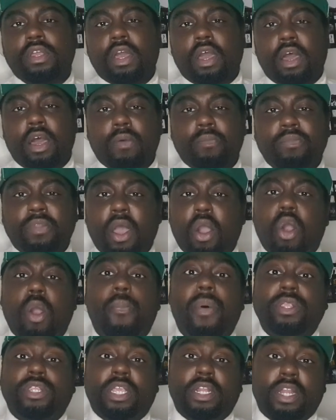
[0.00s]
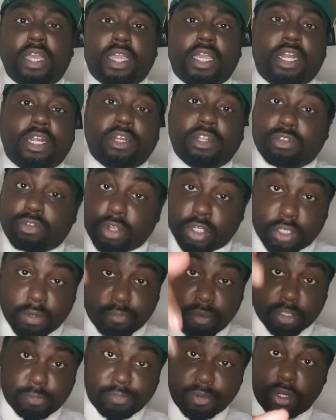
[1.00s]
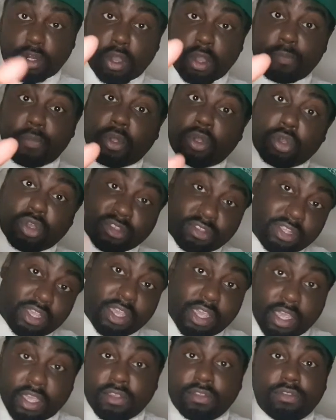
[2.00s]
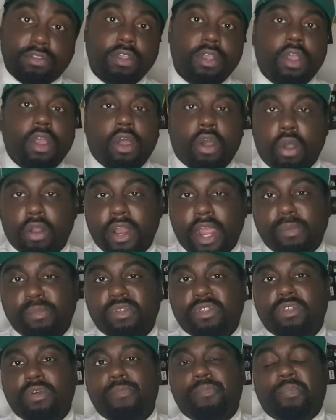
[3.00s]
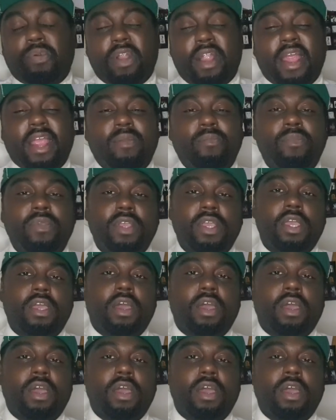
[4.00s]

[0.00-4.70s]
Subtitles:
I'm going to put the link in the description box below because it is on Amazon Prime,